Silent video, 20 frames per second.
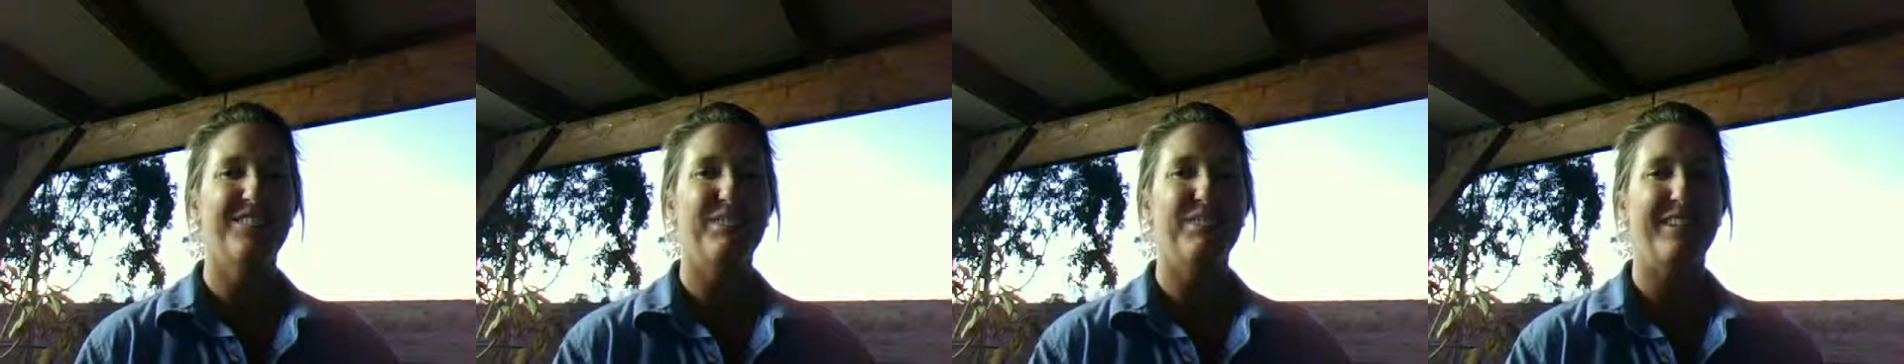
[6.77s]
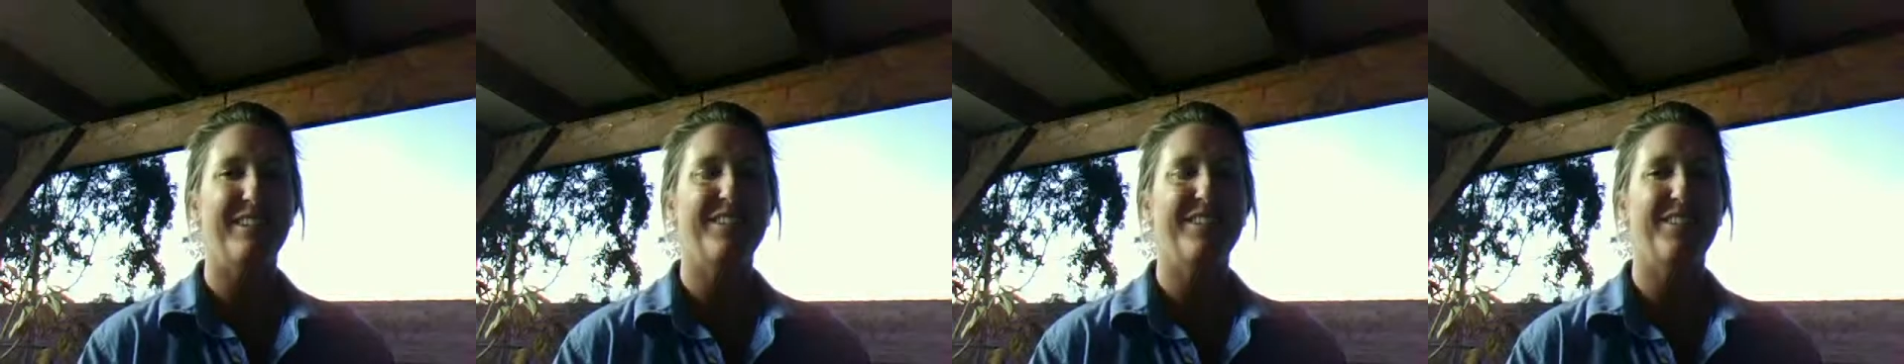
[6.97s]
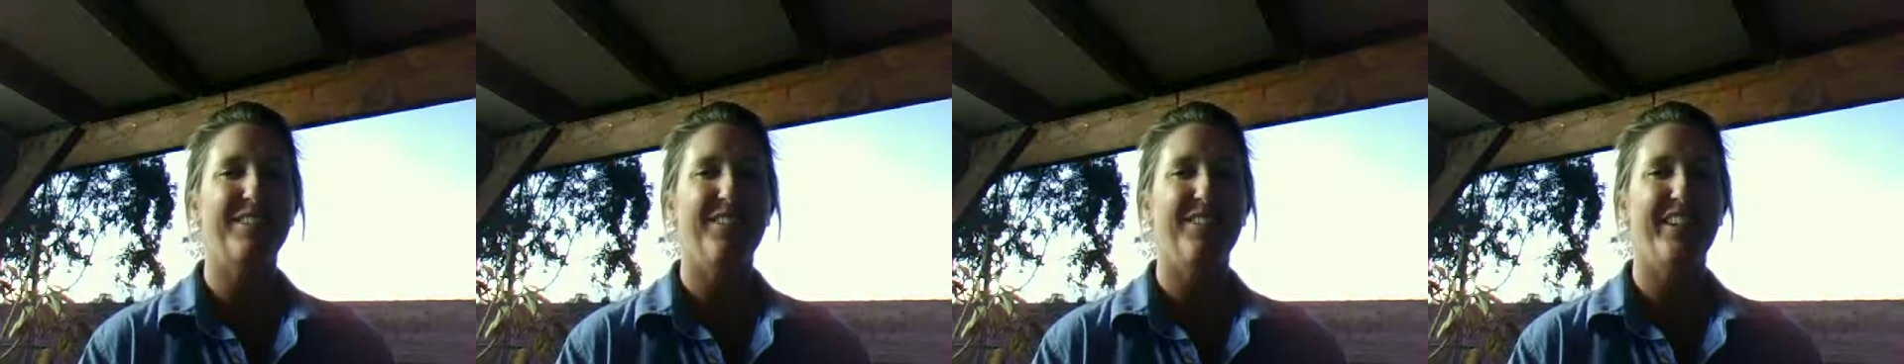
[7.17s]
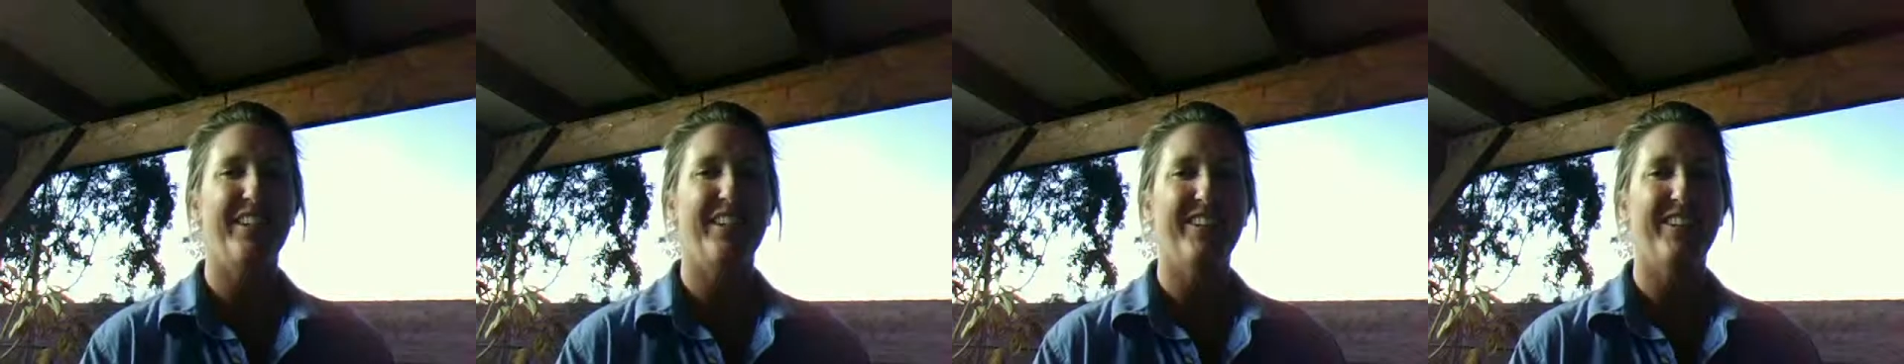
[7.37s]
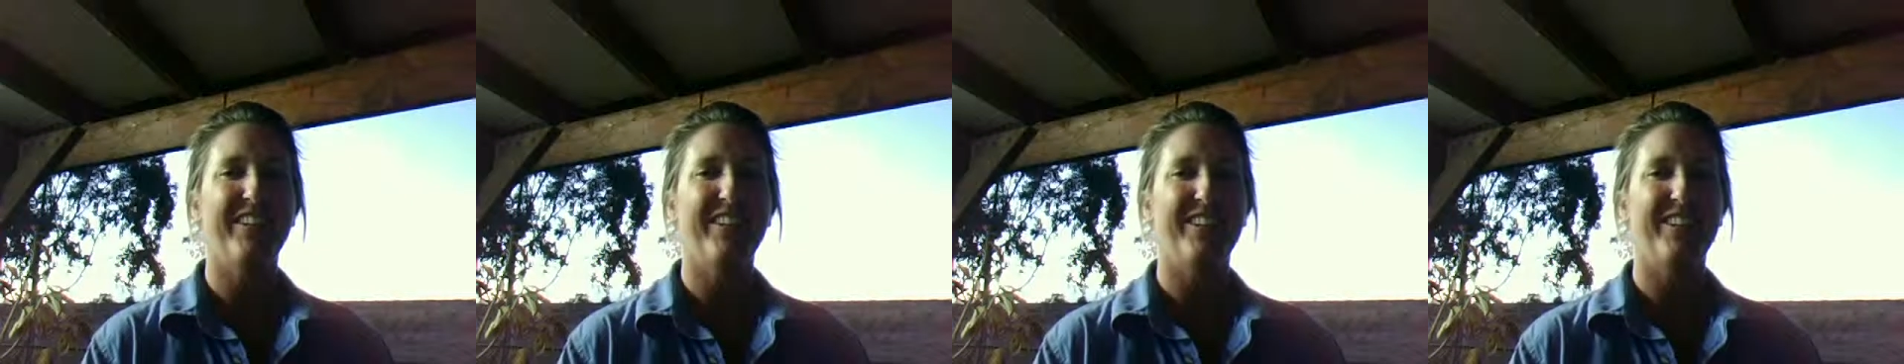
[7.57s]
welcome
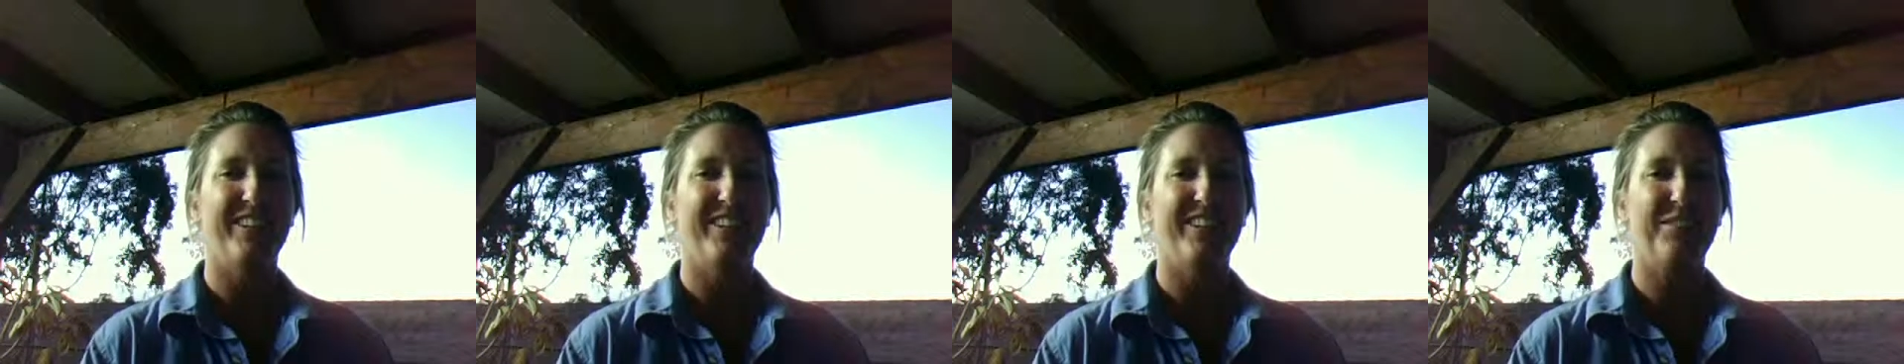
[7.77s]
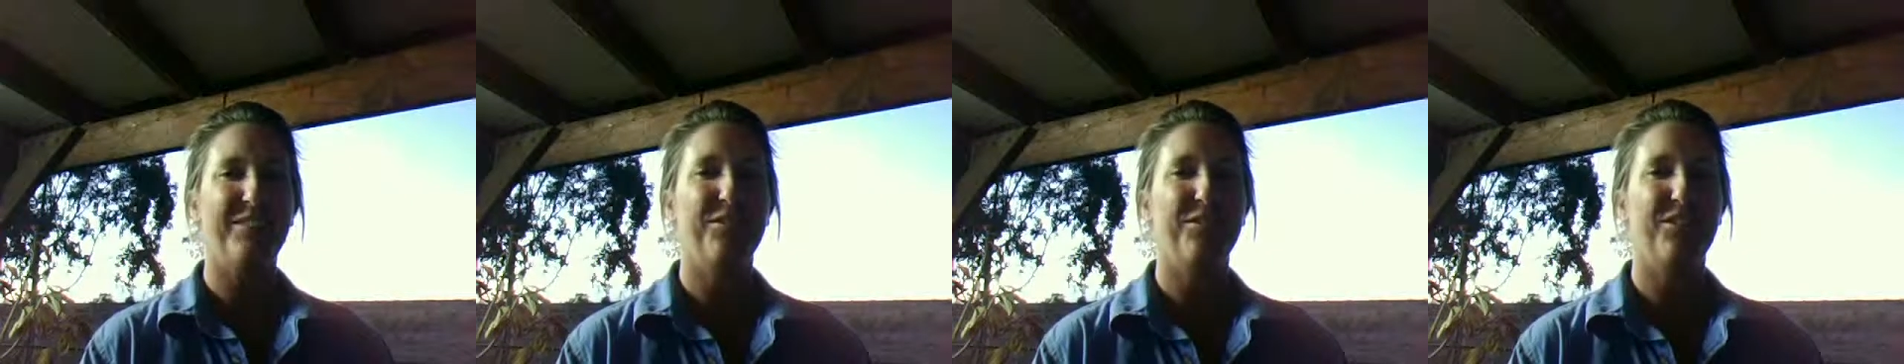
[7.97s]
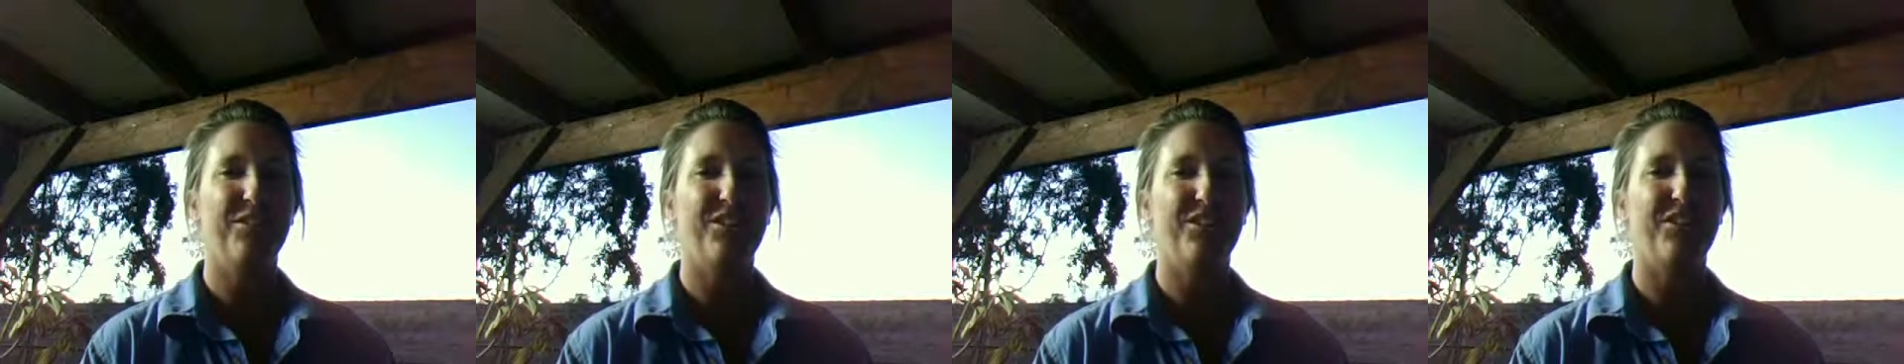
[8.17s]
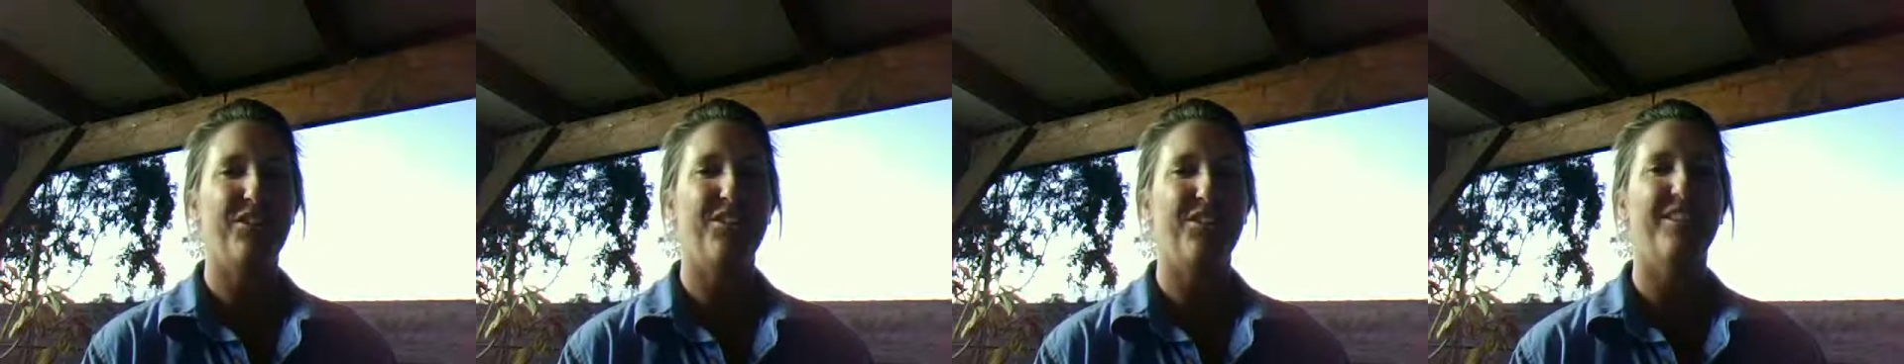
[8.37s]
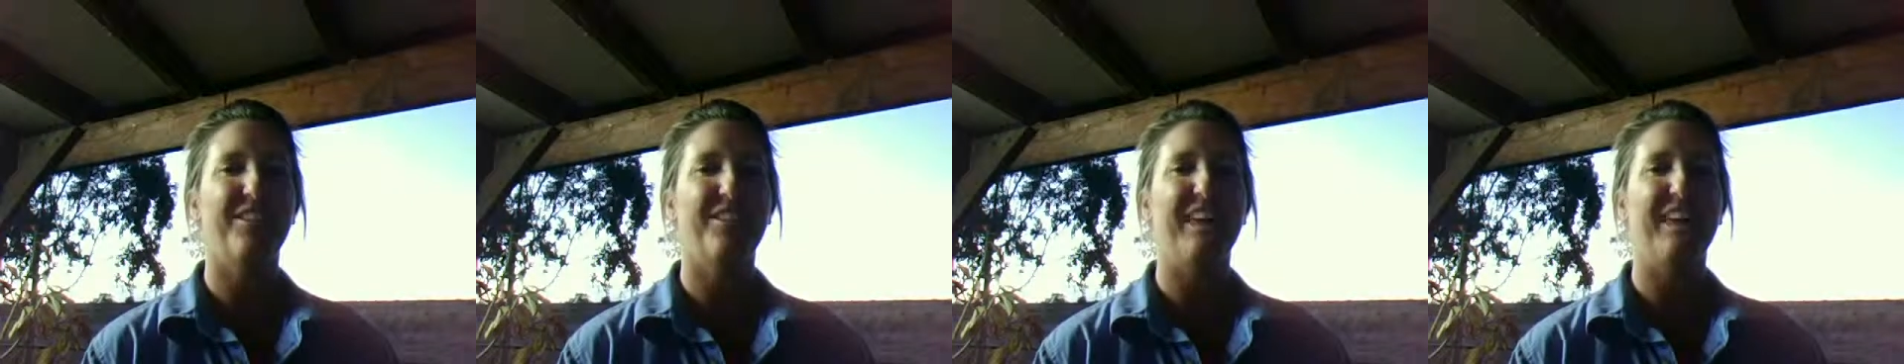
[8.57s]
you to our first